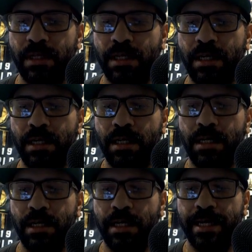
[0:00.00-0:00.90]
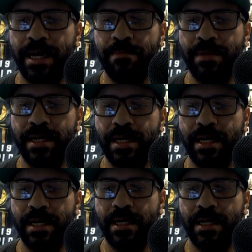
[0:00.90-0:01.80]
I am
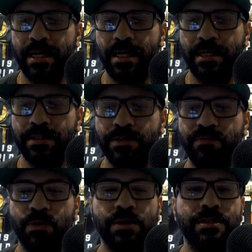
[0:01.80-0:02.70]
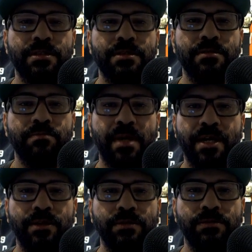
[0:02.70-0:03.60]
a divorced
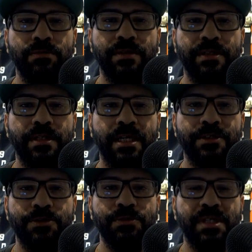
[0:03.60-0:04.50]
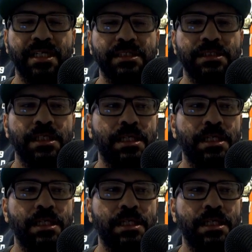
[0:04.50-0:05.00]
male with 2 kids.